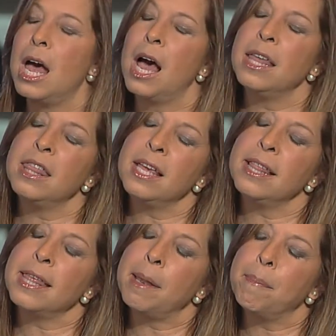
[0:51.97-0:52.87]
I
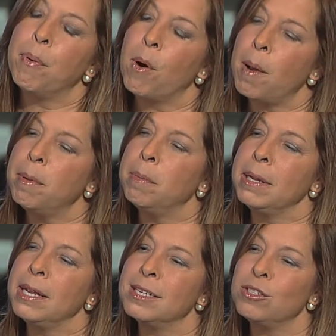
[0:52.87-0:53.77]
think that
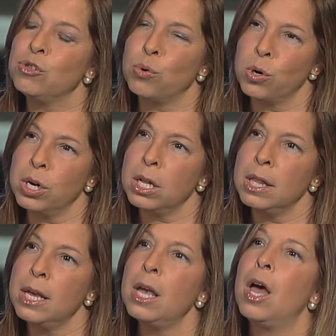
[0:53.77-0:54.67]
probably
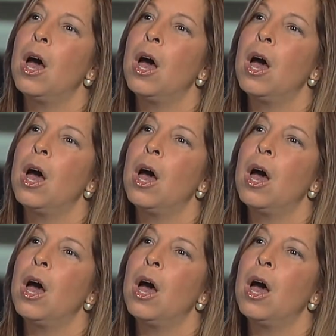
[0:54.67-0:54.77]
historically